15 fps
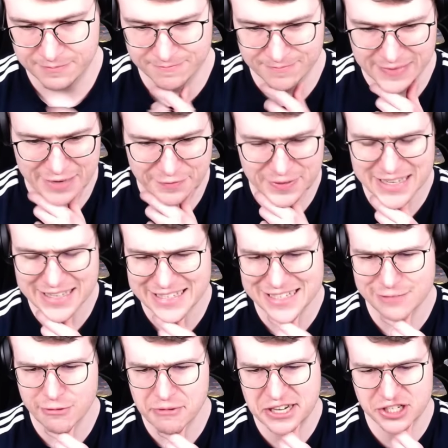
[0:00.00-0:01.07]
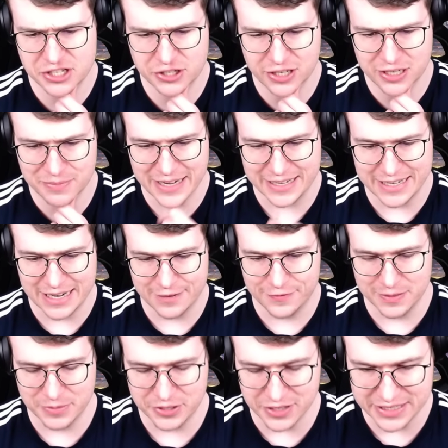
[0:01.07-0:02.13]
I feel like this variation is gonna be tougher,
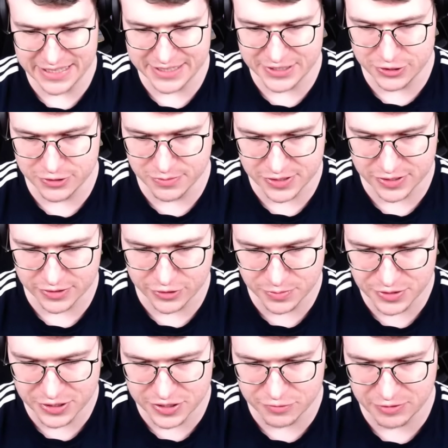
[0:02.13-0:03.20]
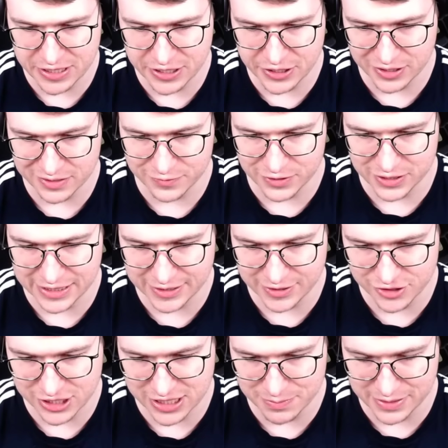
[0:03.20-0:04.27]
because he has Tombstone. Tombstone is really annoying for Electro
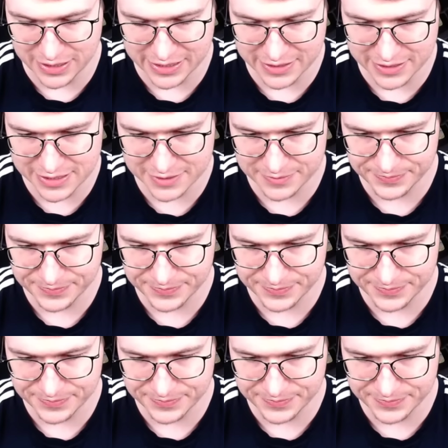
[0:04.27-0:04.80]
Giant players.